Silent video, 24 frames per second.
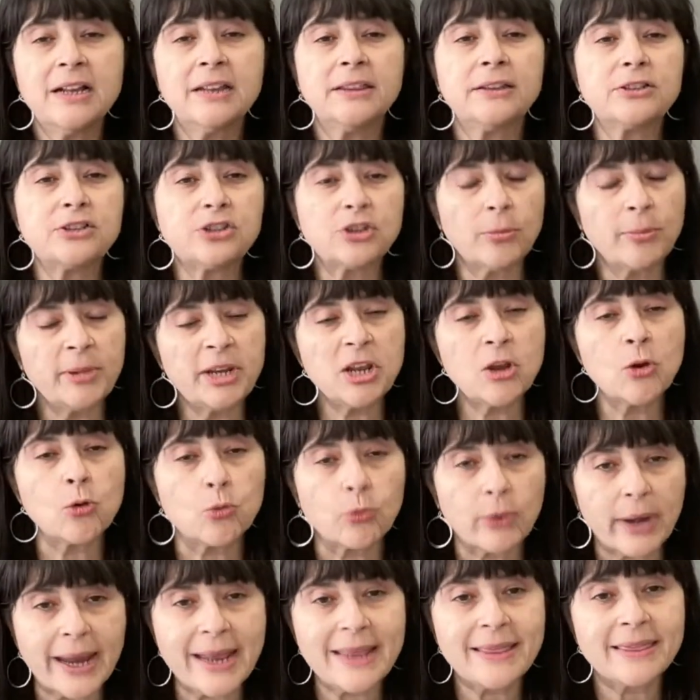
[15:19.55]
There's so many
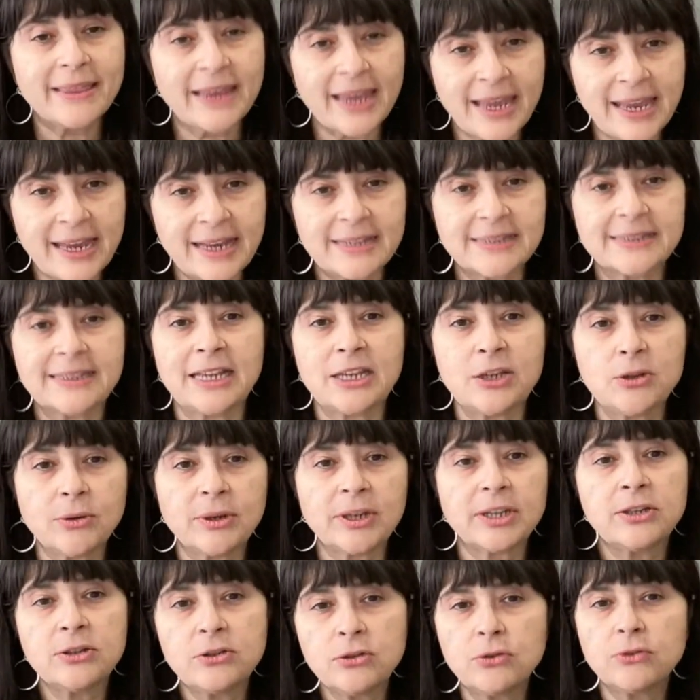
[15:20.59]
great things that you
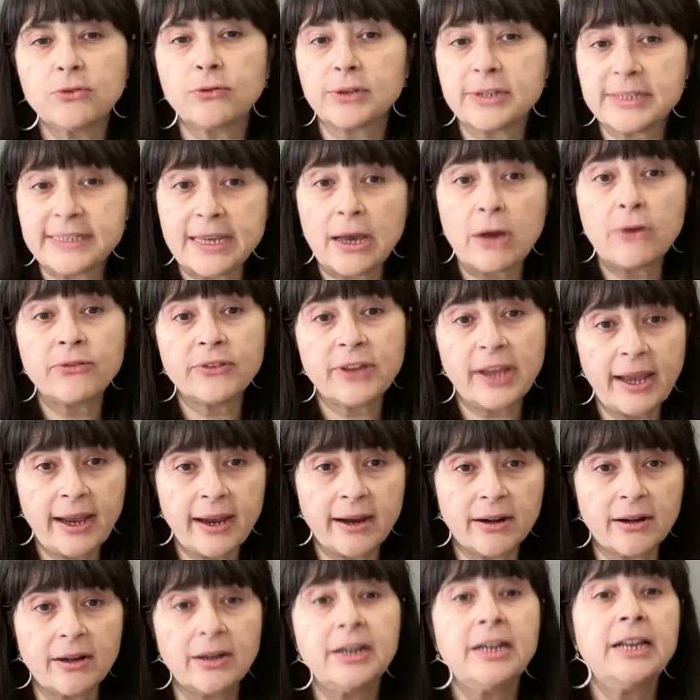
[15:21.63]
can do for
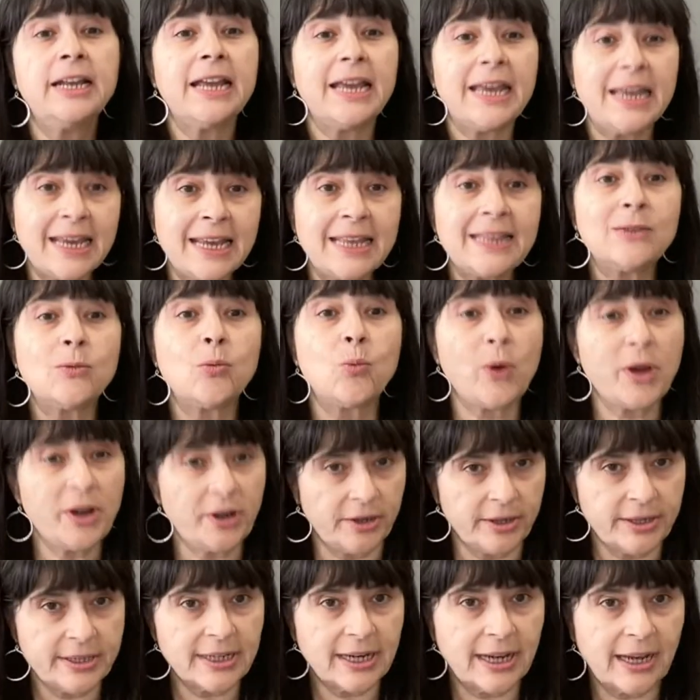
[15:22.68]
self-care in the
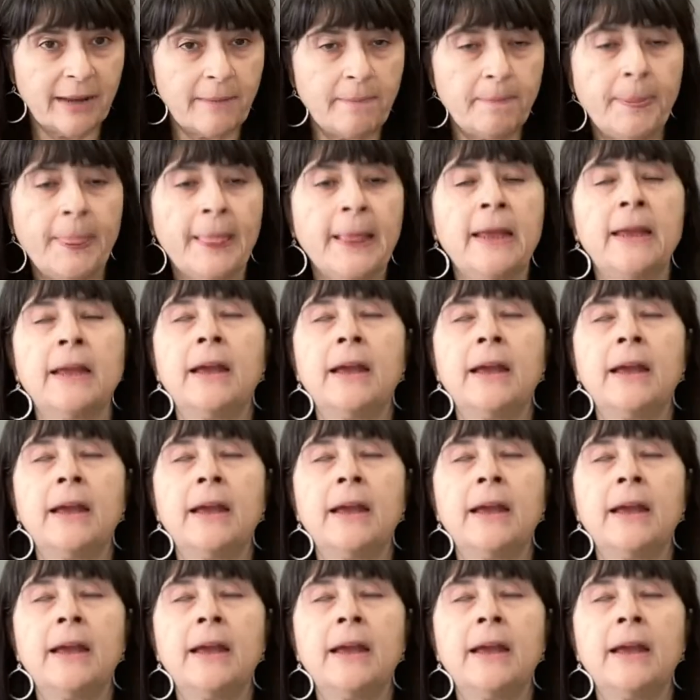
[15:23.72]
wintertime